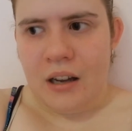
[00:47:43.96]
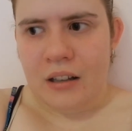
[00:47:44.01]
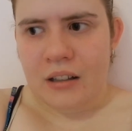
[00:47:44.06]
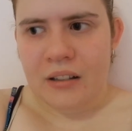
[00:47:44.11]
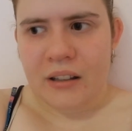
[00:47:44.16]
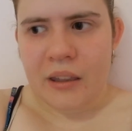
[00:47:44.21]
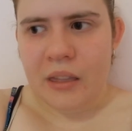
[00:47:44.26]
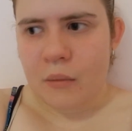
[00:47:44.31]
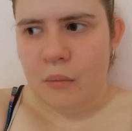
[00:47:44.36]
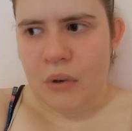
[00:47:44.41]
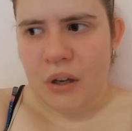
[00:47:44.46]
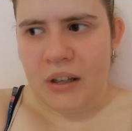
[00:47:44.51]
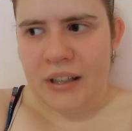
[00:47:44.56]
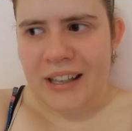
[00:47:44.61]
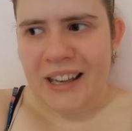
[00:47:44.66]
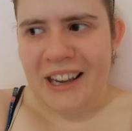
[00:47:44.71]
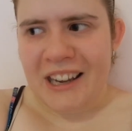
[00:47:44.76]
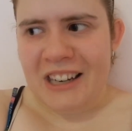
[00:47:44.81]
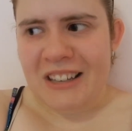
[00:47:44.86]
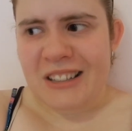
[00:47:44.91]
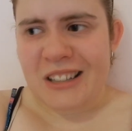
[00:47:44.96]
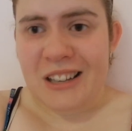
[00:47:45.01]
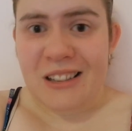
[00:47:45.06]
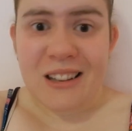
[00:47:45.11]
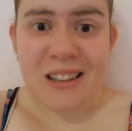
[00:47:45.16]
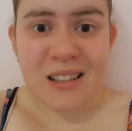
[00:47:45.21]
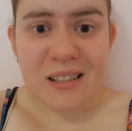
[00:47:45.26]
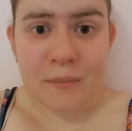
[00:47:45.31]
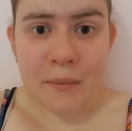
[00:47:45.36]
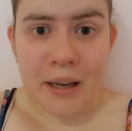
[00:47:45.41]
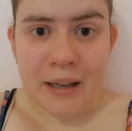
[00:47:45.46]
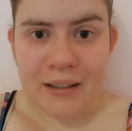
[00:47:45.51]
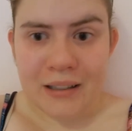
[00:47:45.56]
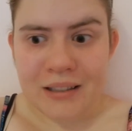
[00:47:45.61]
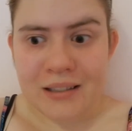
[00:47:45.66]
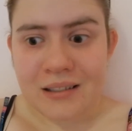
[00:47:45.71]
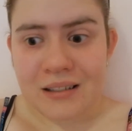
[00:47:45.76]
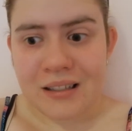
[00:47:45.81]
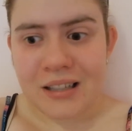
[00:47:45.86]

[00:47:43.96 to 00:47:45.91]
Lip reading: clean the birdcage and that's about it.